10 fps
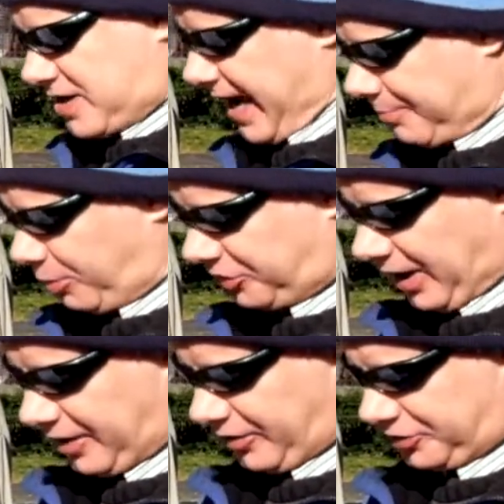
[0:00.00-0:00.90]

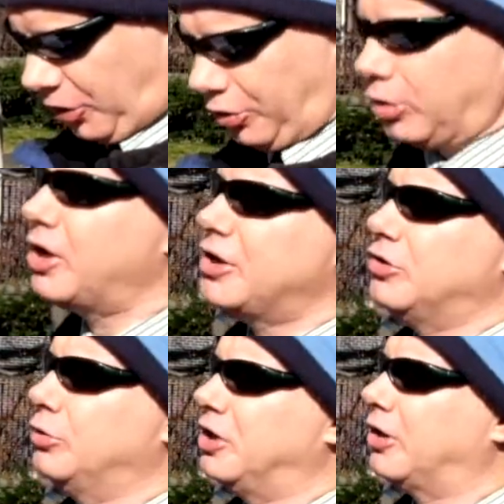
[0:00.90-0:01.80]
10% of the total
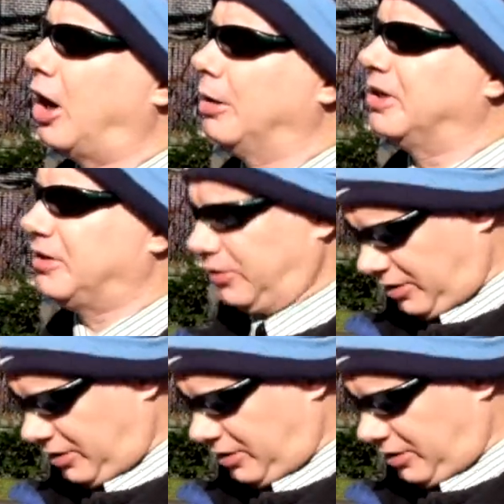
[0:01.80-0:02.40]
Union Army